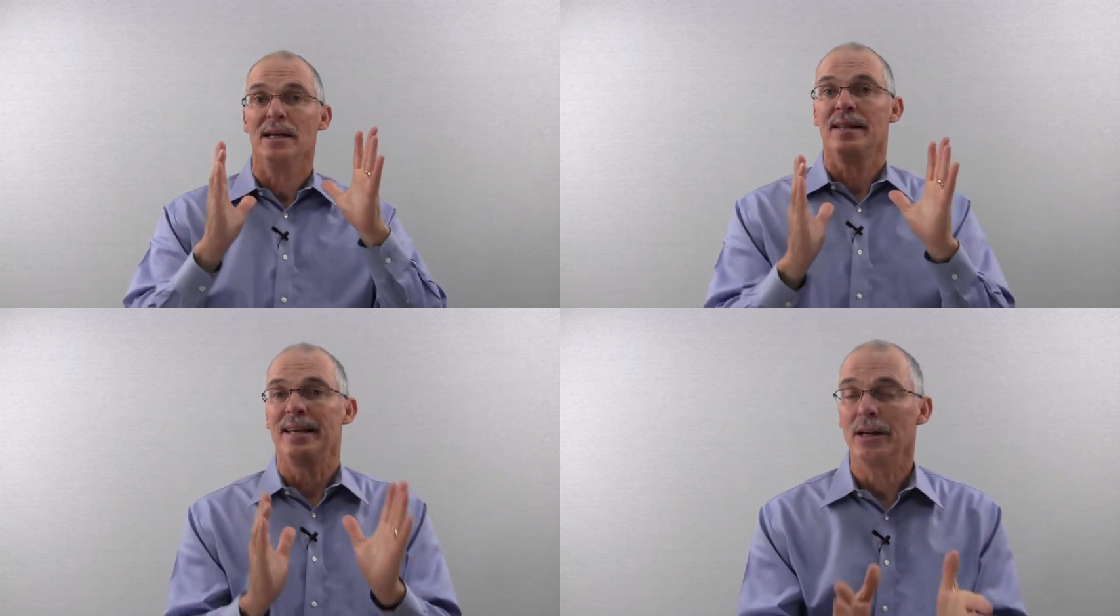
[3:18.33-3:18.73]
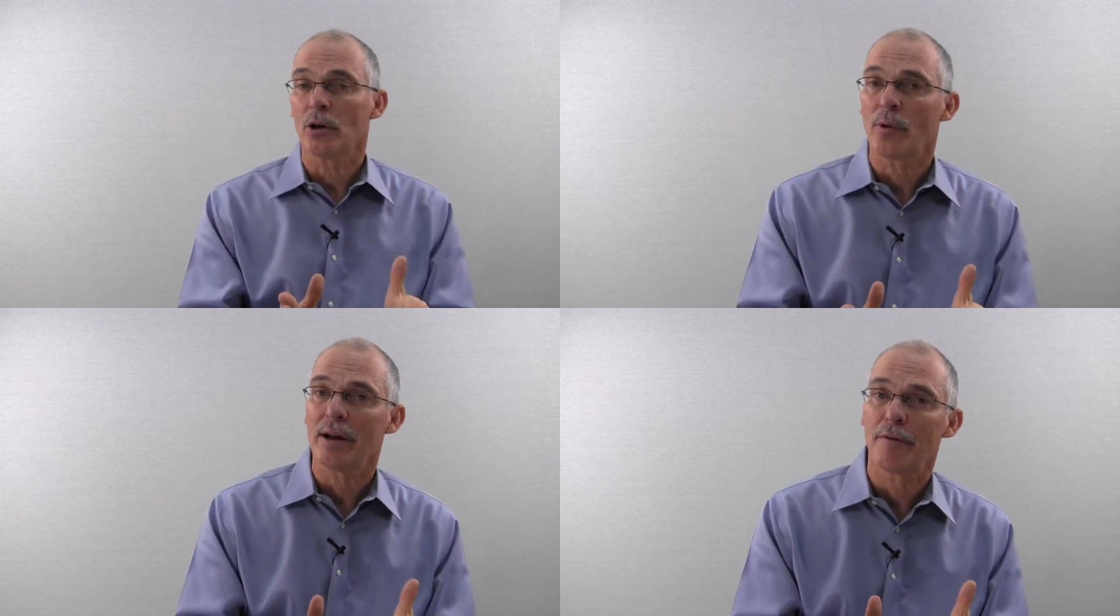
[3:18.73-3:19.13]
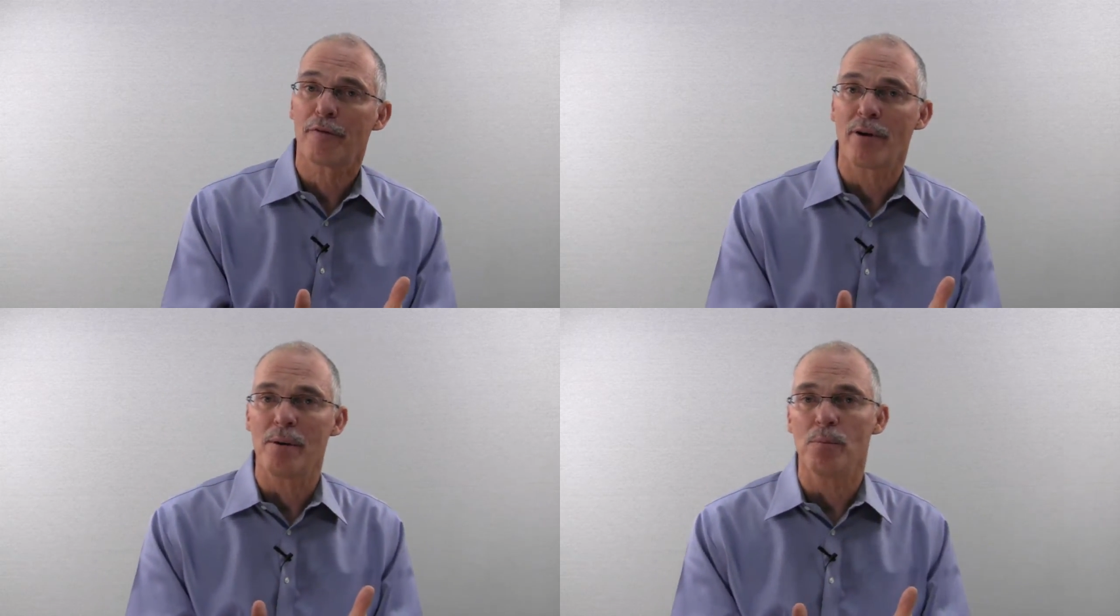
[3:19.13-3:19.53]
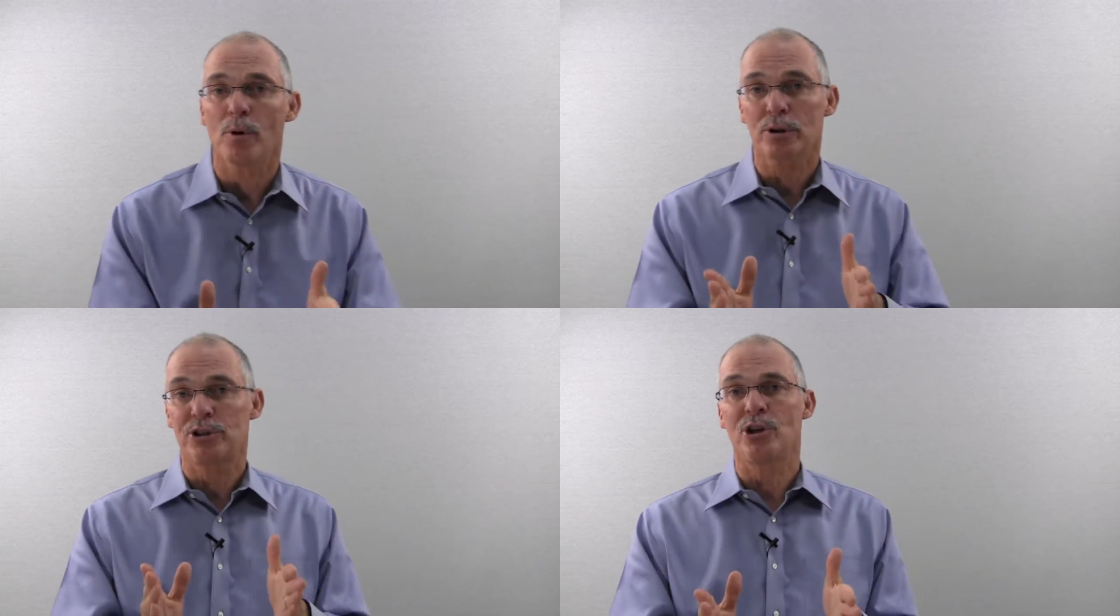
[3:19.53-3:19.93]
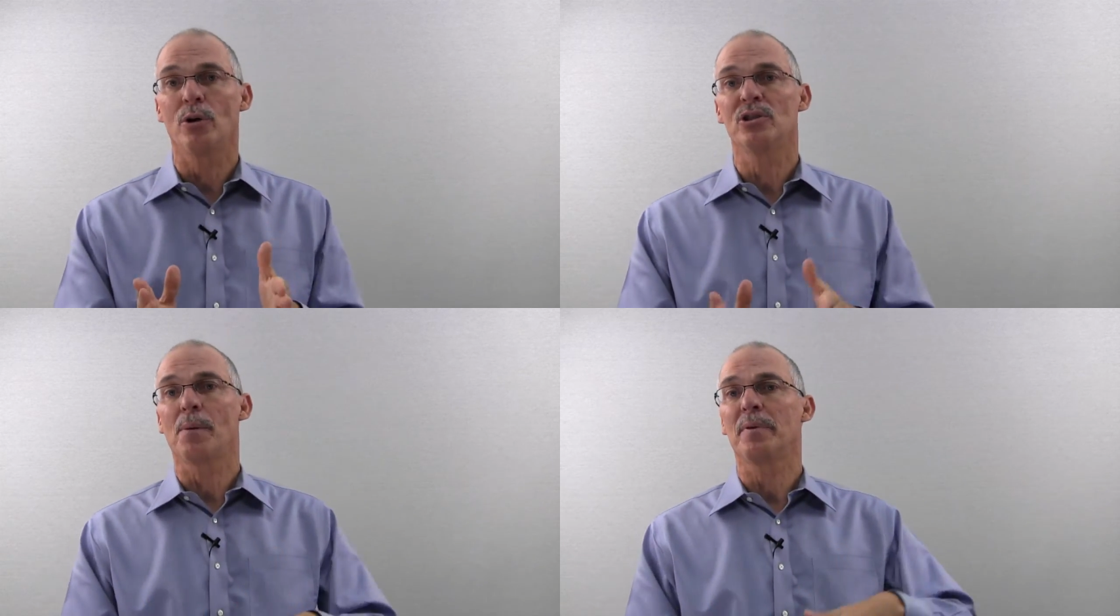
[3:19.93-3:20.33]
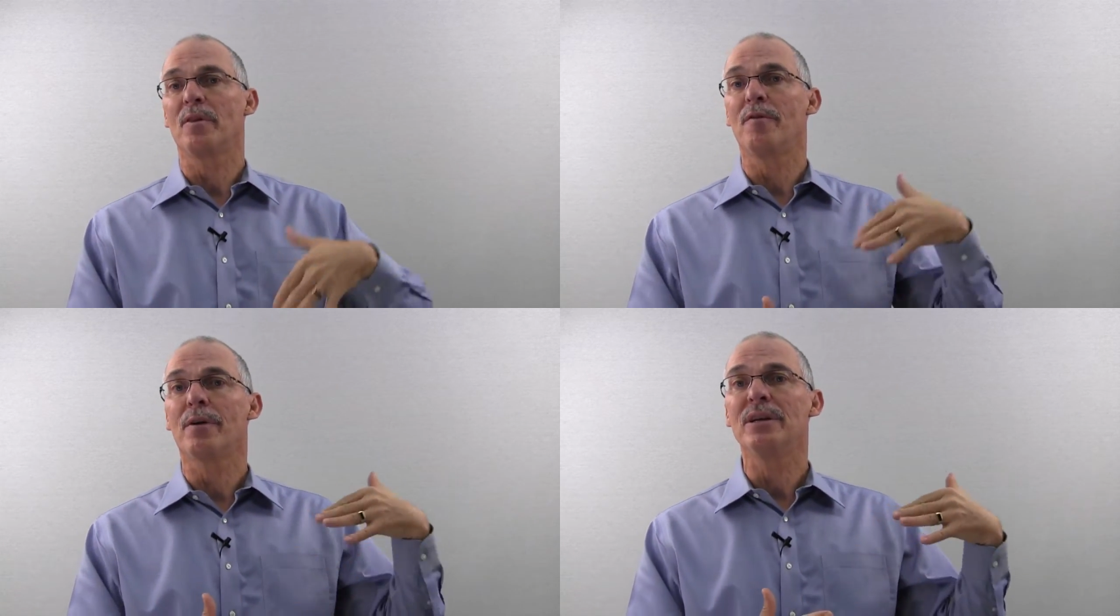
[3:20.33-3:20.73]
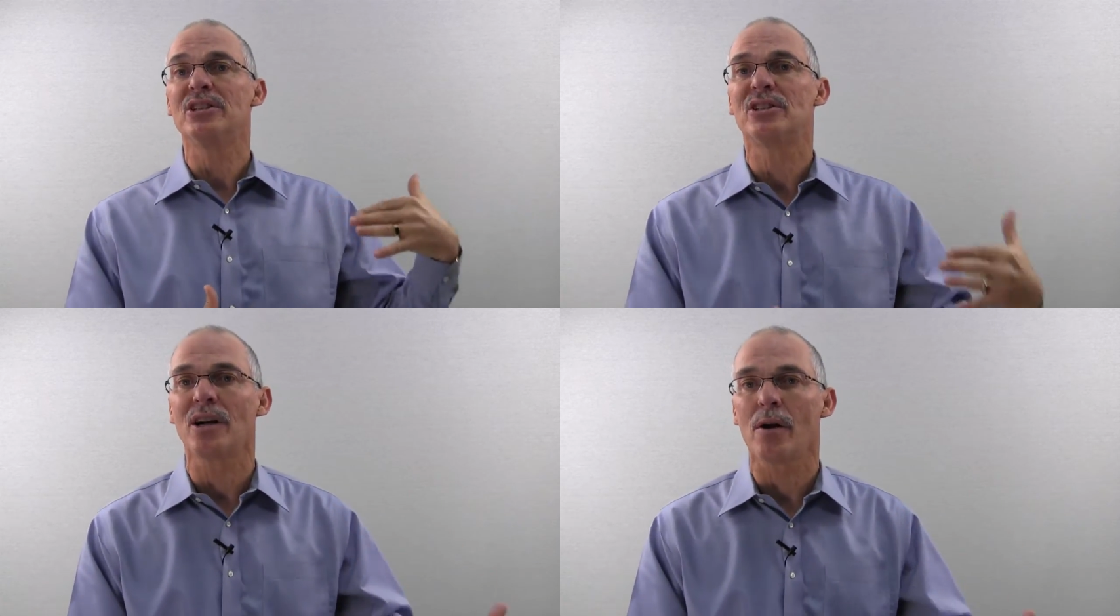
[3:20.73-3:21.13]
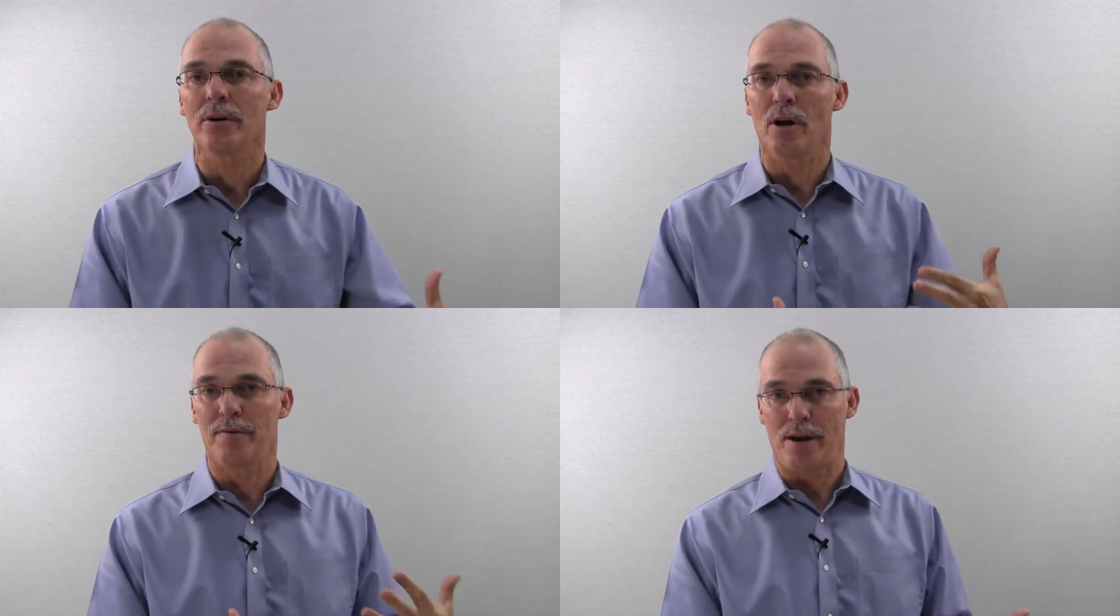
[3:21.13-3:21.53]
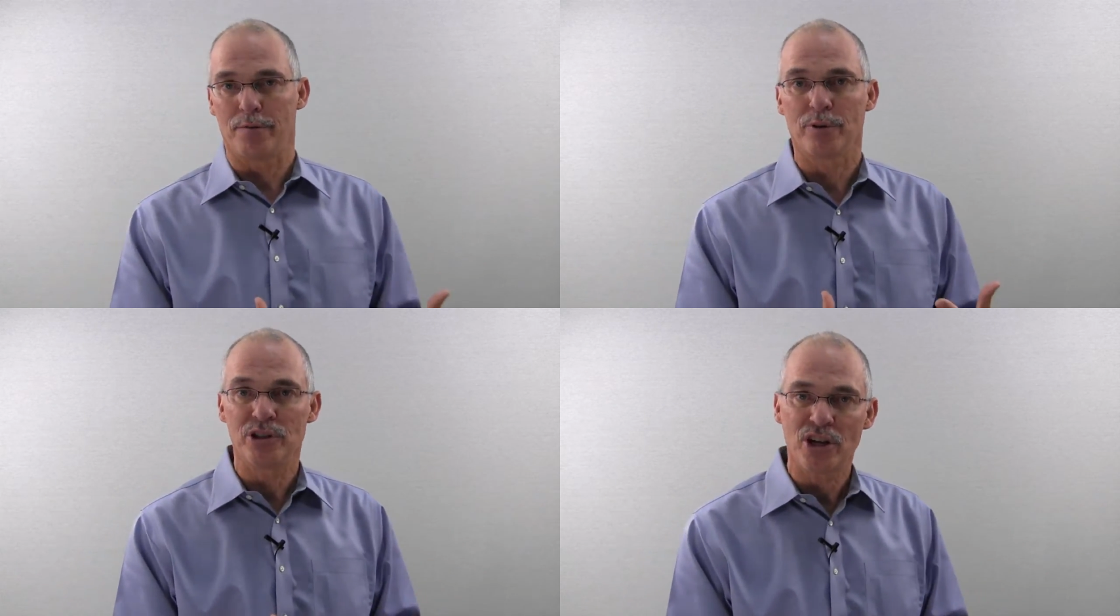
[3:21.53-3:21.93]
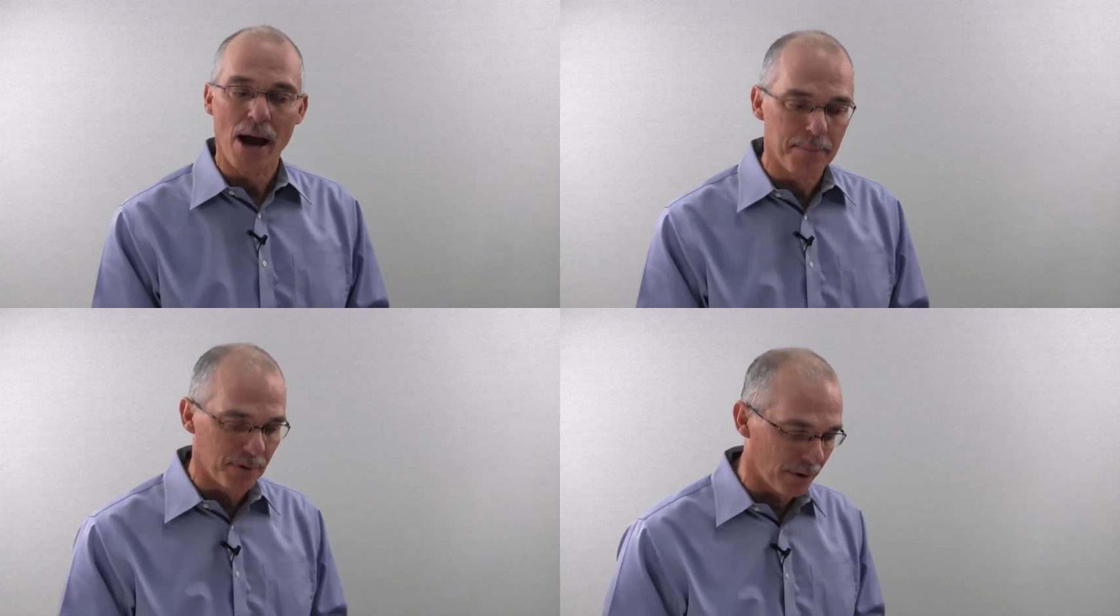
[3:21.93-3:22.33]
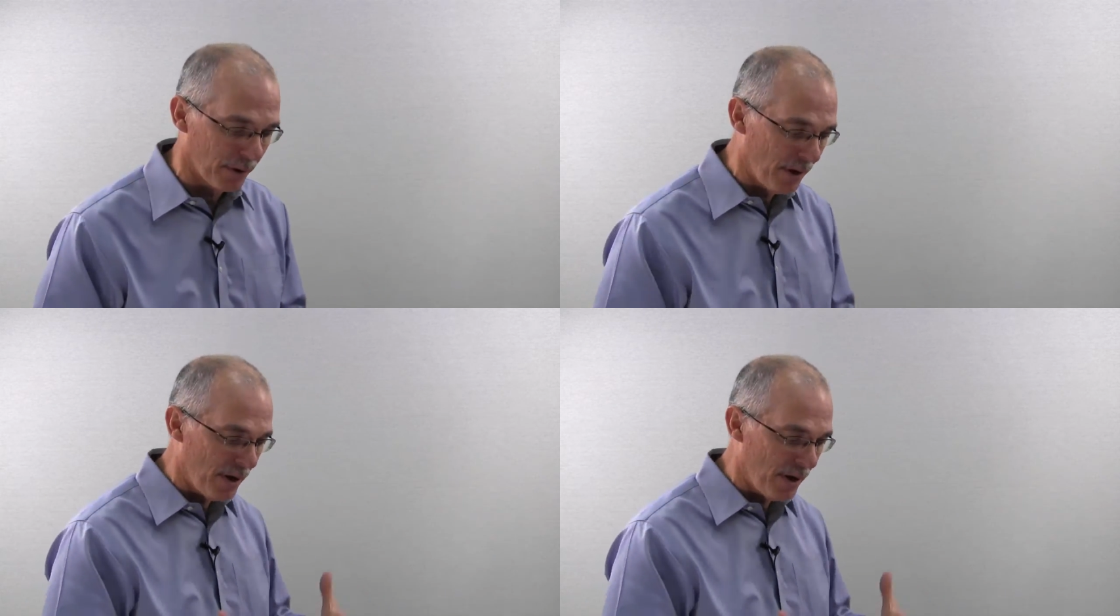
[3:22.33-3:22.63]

The integrative framework shows up at the very start of every chapter.